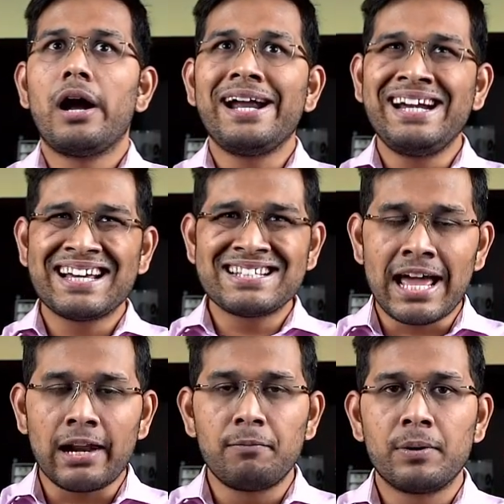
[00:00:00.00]
It does
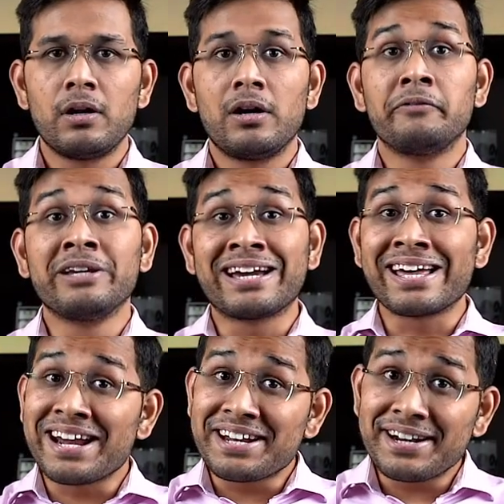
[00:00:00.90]
help. We
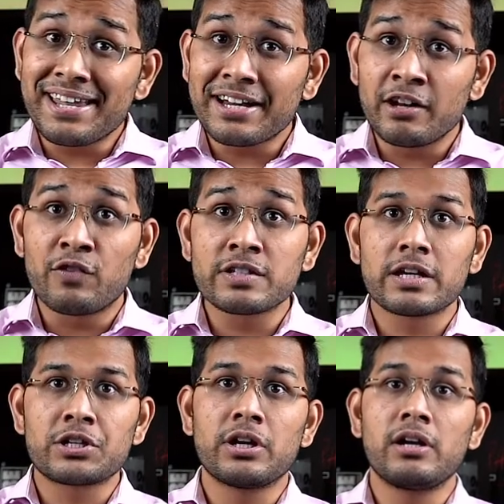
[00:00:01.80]
created that
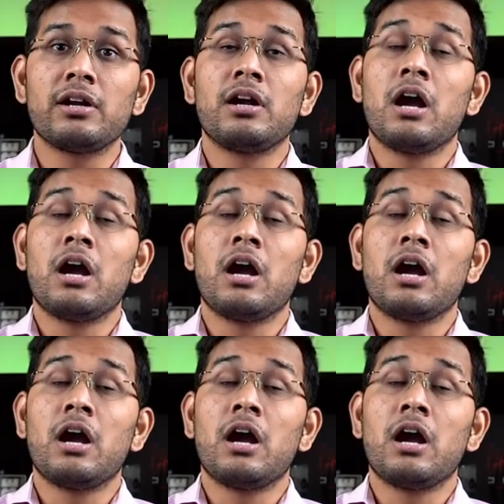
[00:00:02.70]
infrastructure.